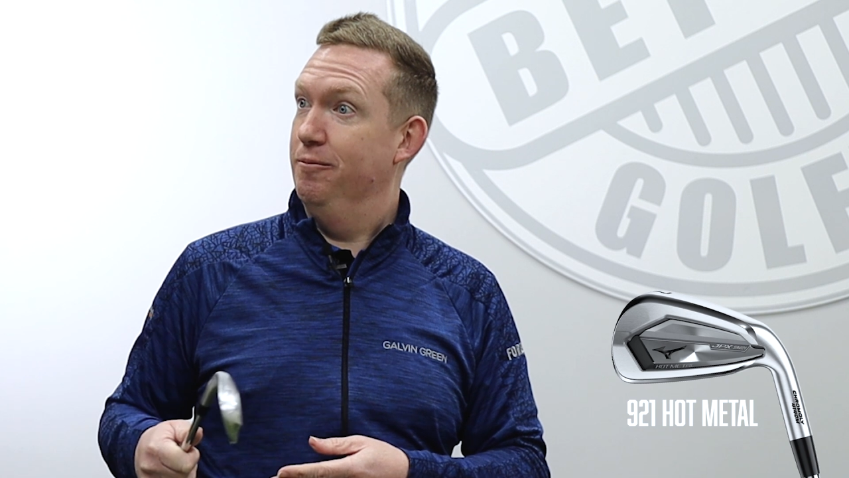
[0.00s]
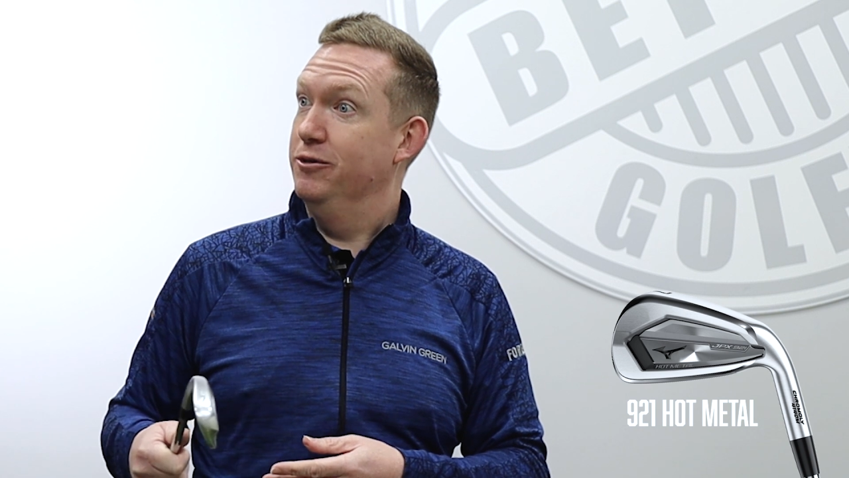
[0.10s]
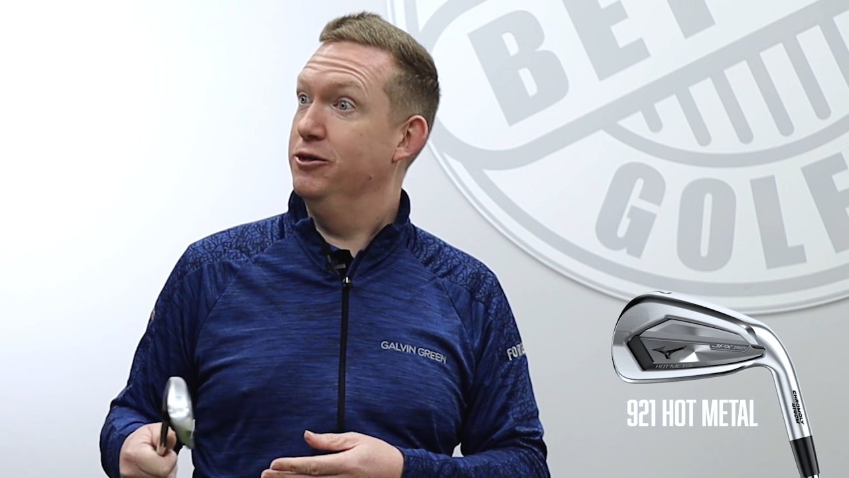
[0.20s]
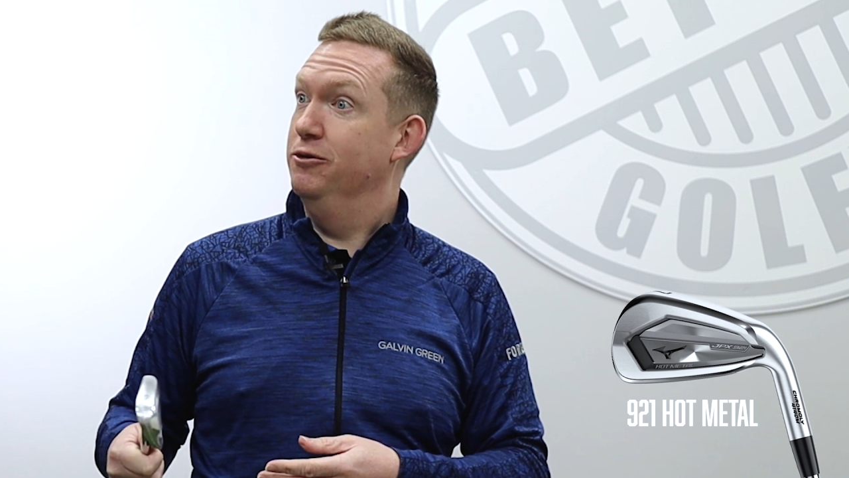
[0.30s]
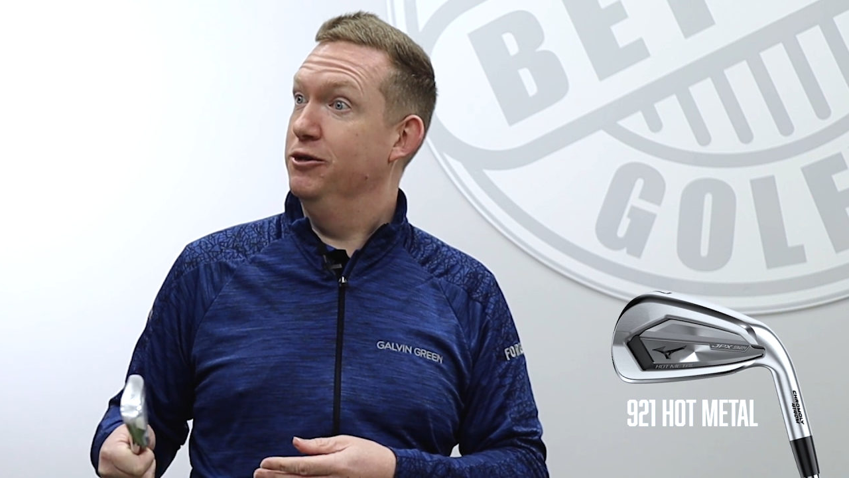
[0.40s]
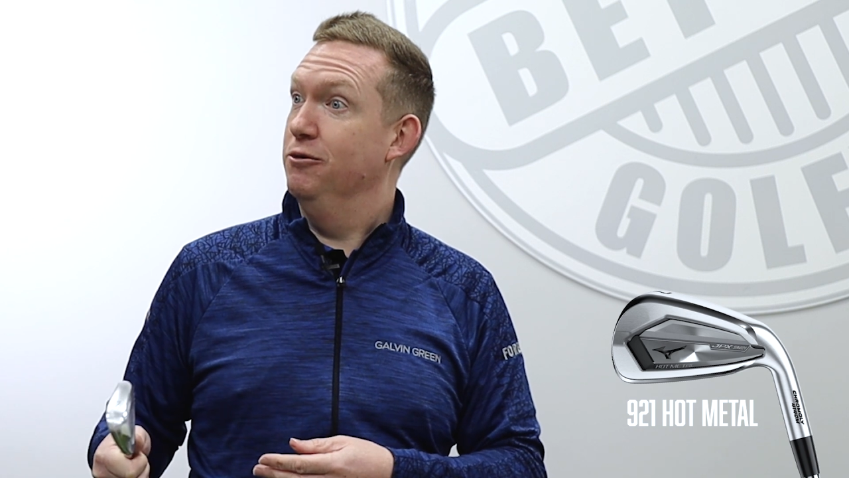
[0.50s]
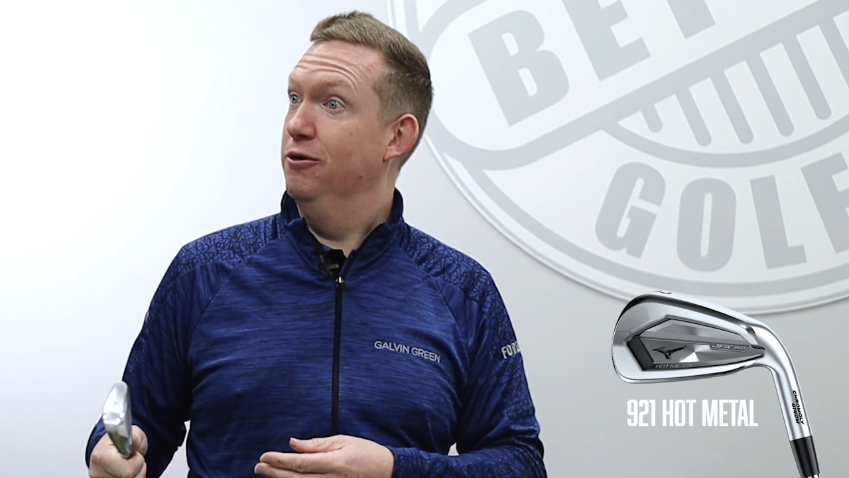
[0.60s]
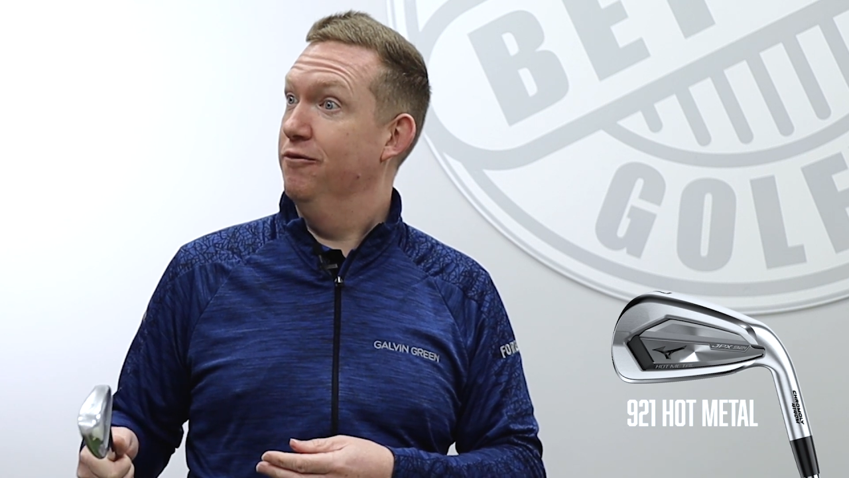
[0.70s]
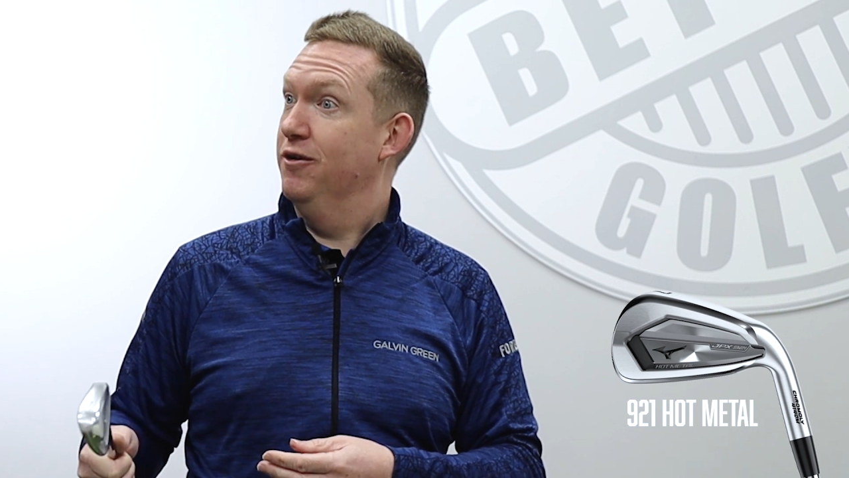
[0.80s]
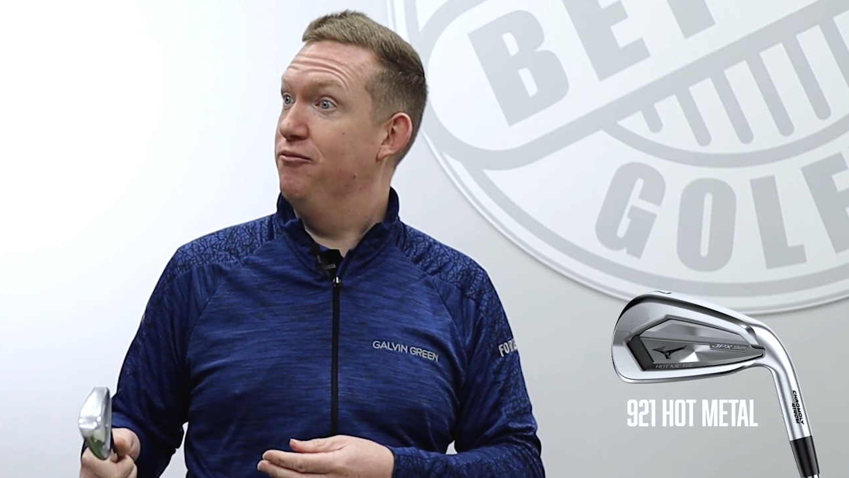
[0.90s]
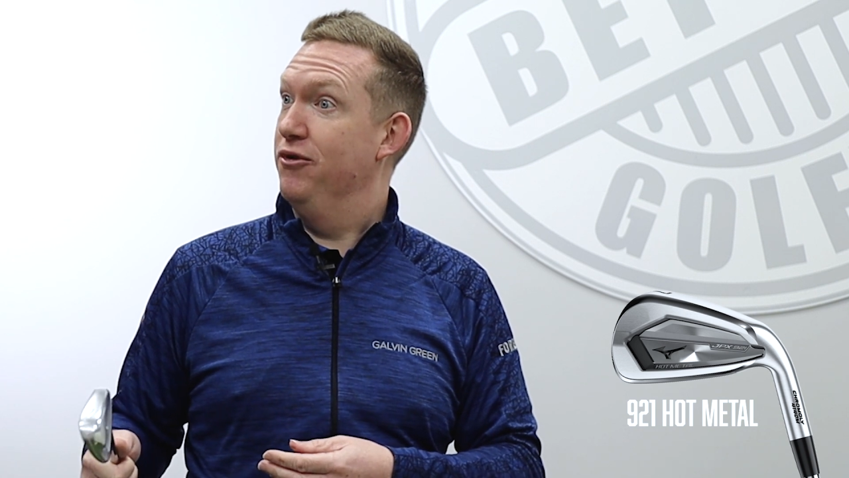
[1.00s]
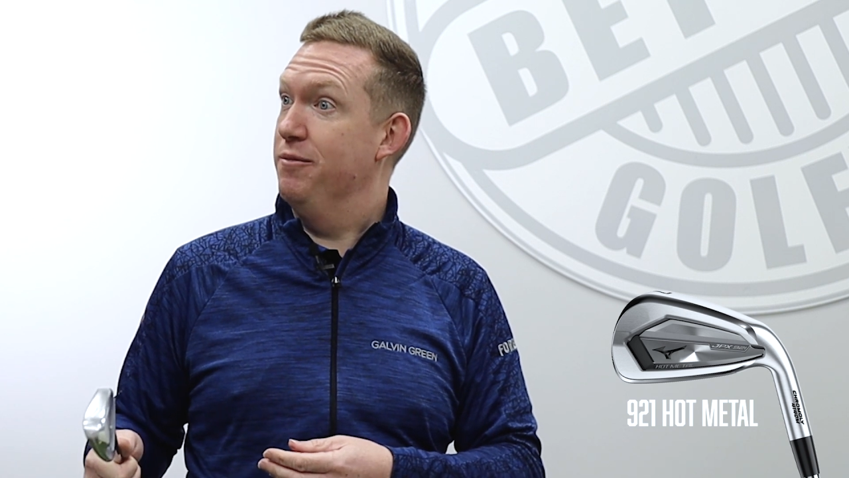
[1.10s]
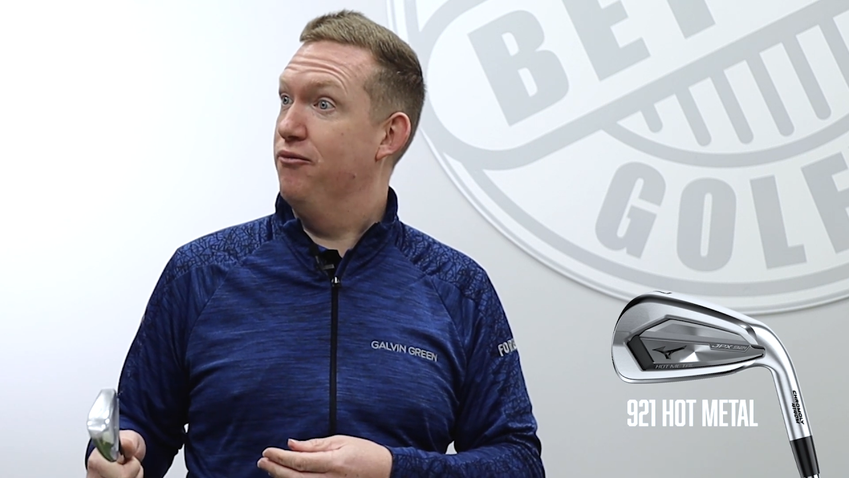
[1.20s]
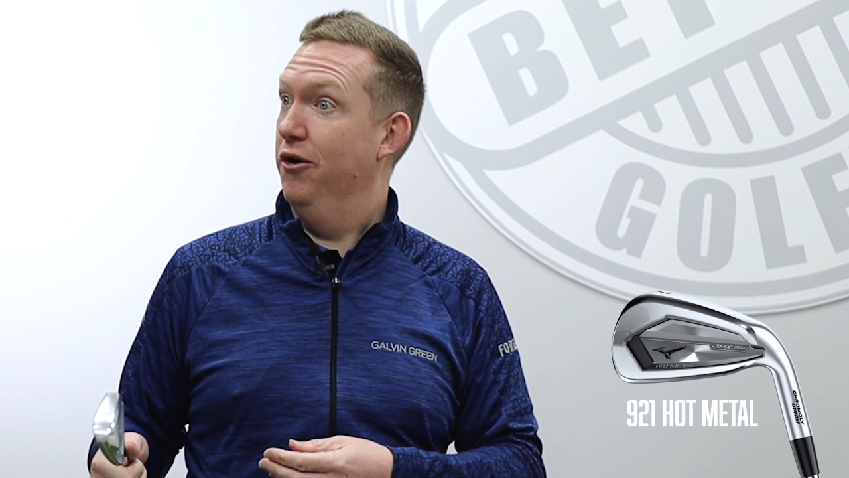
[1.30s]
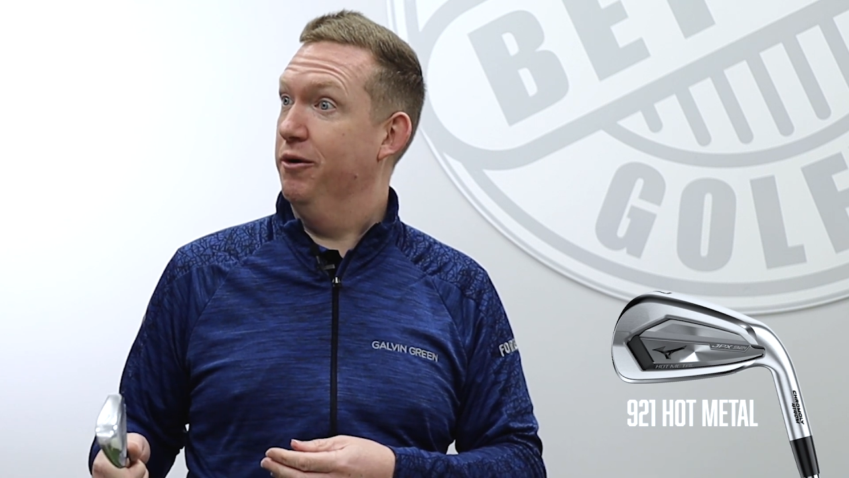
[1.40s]
Mizuno do a lovely
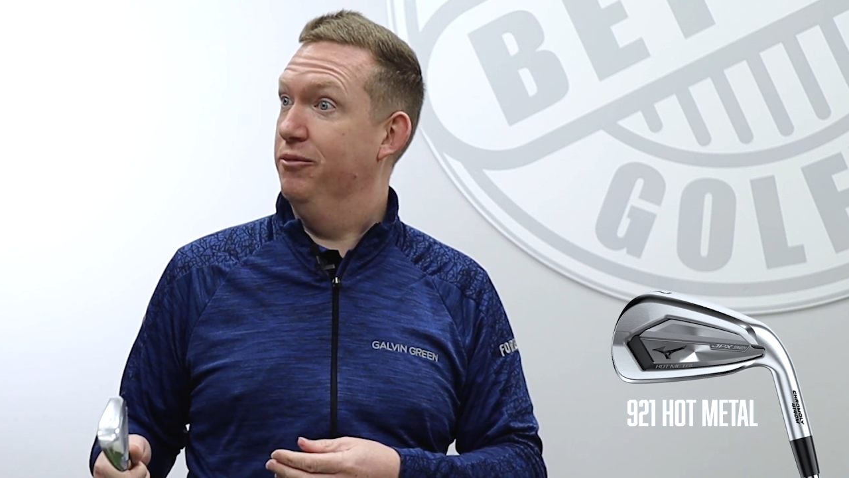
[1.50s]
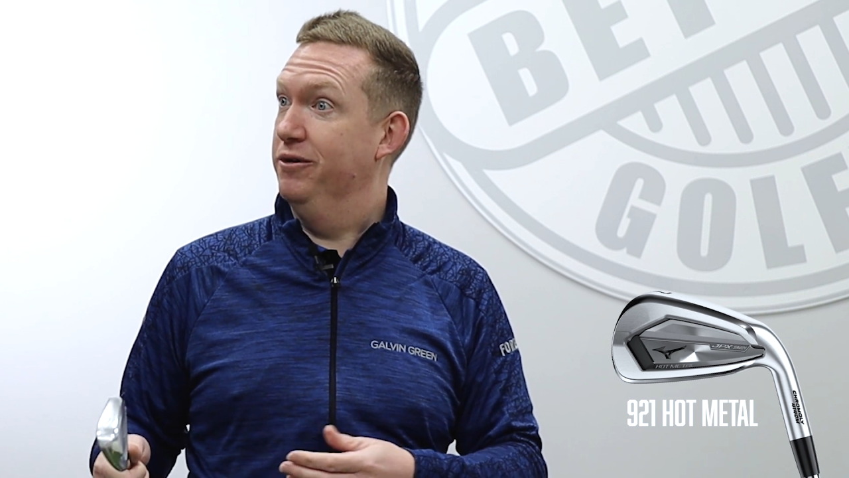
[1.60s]
pretty product,